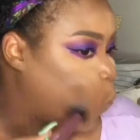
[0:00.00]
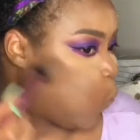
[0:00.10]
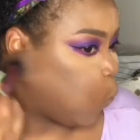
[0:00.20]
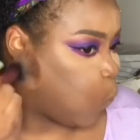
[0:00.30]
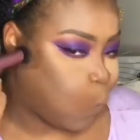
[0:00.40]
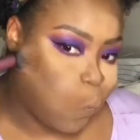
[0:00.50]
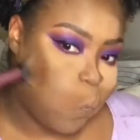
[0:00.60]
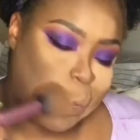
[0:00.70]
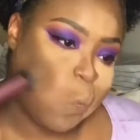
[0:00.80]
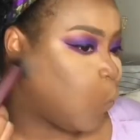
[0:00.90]
It's
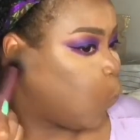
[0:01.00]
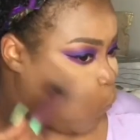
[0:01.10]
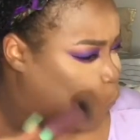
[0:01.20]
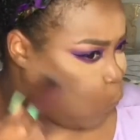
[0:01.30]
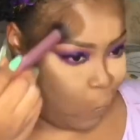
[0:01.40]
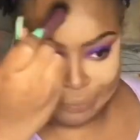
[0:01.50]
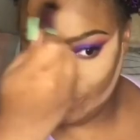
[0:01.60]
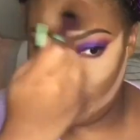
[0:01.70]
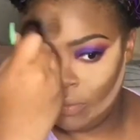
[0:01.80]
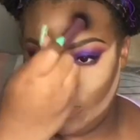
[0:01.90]
Kiana. So I'm going to
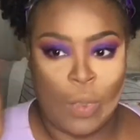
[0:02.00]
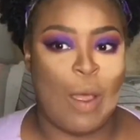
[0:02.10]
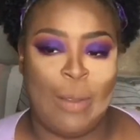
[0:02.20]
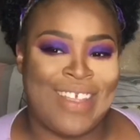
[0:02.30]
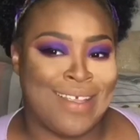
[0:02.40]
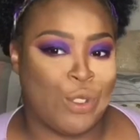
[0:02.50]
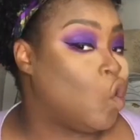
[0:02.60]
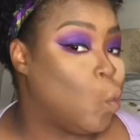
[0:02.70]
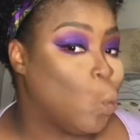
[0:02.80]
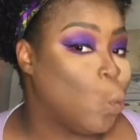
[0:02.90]
continue to take my
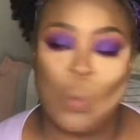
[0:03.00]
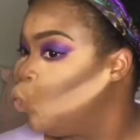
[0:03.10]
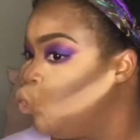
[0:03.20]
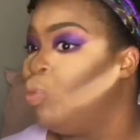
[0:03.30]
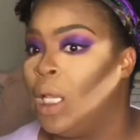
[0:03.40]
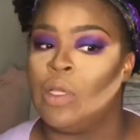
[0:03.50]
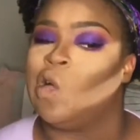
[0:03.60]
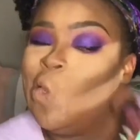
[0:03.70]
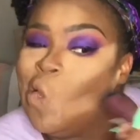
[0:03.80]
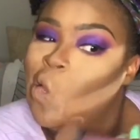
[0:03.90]
time and
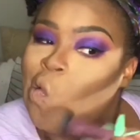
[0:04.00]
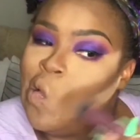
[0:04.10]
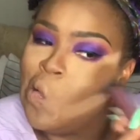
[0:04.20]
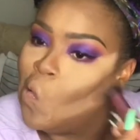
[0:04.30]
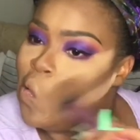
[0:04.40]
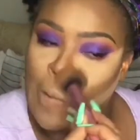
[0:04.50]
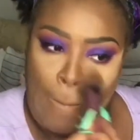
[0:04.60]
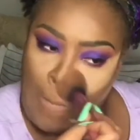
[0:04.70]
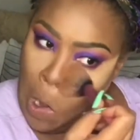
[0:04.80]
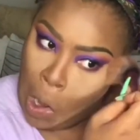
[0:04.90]
blend,
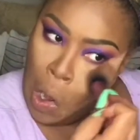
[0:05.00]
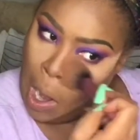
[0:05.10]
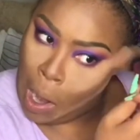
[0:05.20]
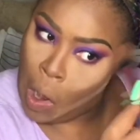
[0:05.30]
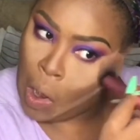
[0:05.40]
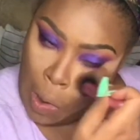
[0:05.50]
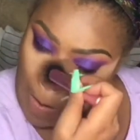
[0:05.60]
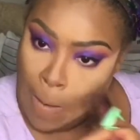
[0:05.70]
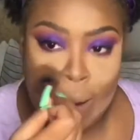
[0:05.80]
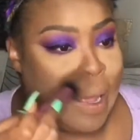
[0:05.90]
fine tune and
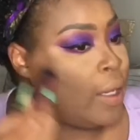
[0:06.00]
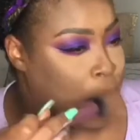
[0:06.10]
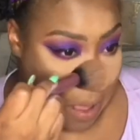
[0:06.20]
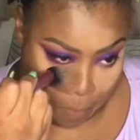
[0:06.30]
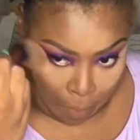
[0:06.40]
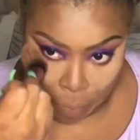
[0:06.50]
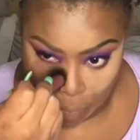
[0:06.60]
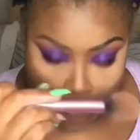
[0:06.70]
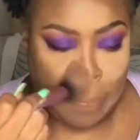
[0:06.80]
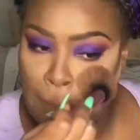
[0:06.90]
blend in these
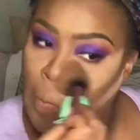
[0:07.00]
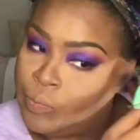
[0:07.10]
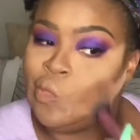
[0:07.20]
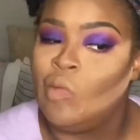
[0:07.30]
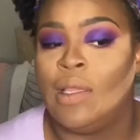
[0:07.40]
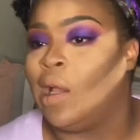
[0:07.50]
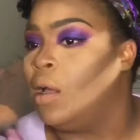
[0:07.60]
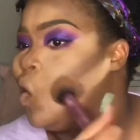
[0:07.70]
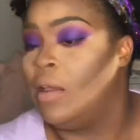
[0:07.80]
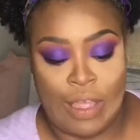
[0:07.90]
areas all over
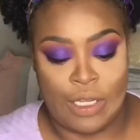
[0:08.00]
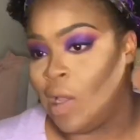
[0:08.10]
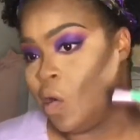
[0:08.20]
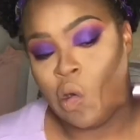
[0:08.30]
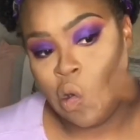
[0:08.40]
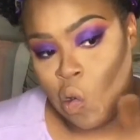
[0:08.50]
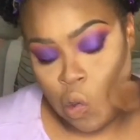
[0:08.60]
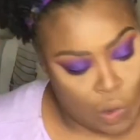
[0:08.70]
until it is completed